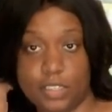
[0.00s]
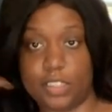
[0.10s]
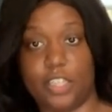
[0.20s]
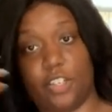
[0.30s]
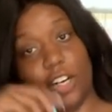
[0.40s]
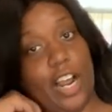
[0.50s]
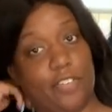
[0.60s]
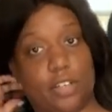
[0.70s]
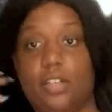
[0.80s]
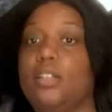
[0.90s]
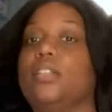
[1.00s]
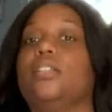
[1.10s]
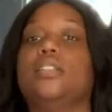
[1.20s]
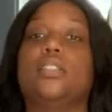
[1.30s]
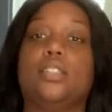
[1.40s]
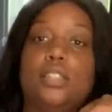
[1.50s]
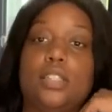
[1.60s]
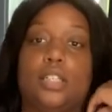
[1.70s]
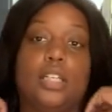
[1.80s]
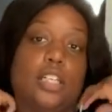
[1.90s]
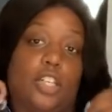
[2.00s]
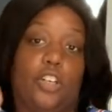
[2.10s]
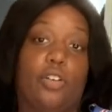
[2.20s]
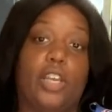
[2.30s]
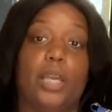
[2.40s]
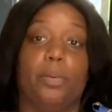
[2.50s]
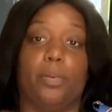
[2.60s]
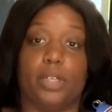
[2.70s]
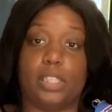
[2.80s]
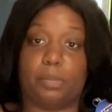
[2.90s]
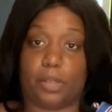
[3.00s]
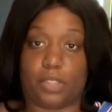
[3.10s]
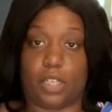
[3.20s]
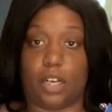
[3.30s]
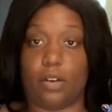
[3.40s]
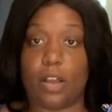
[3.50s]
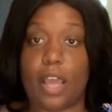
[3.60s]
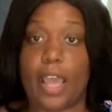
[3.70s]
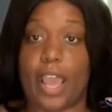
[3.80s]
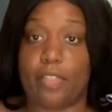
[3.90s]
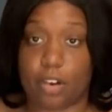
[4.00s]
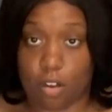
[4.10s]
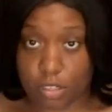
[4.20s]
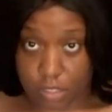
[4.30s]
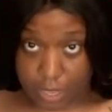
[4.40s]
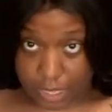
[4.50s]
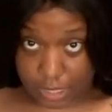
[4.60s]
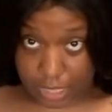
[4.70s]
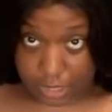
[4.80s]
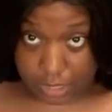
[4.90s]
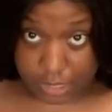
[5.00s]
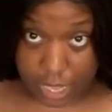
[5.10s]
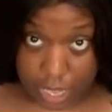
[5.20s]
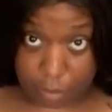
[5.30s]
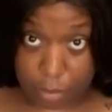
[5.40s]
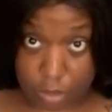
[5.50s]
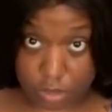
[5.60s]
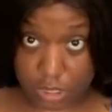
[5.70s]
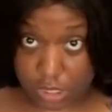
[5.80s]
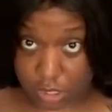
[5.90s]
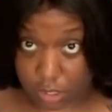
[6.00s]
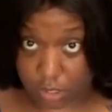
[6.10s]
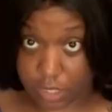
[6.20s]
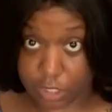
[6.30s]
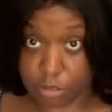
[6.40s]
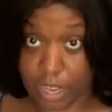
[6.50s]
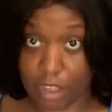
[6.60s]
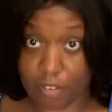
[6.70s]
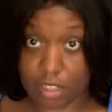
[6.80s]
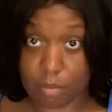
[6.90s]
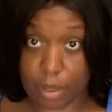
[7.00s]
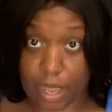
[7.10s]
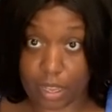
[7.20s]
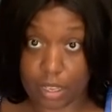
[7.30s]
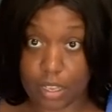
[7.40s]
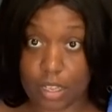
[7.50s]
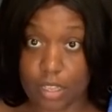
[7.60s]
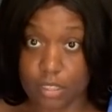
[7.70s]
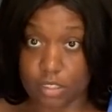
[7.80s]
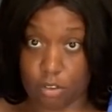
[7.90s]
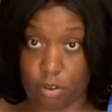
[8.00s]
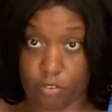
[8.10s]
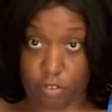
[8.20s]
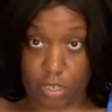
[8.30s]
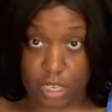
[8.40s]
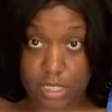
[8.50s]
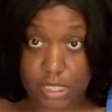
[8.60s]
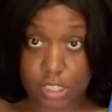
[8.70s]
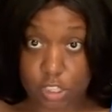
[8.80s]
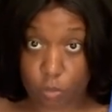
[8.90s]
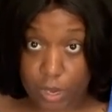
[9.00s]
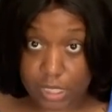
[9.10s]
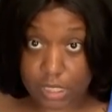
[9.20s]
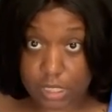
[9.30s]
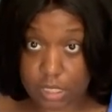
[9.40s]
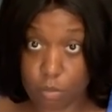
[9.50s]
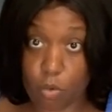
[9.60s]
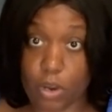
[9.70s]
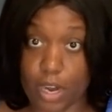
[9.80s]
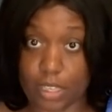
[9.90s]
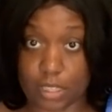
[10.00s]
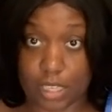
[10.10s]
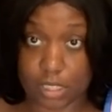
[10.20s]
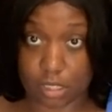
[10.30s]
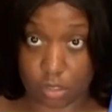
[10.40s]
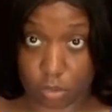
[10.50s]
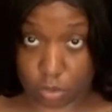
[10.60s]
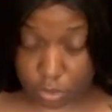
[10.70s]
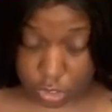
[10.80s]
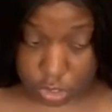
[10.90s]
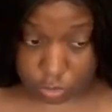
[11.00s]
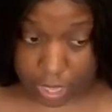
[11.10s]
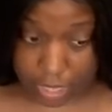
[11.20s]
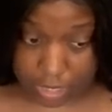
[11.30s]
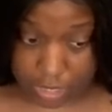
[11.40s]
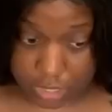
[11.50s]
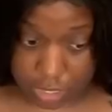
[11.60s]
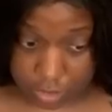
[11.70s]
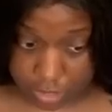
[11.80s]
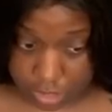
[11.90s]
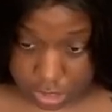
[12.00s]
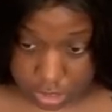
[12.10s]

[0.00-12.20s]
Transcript: then you're gonna have to, you know, keep it where it's supposed to go. And then it also has like this tie bow detail that you have in the back. So if you need to cinch the waist in some more, I think that's a little cute added detail. And this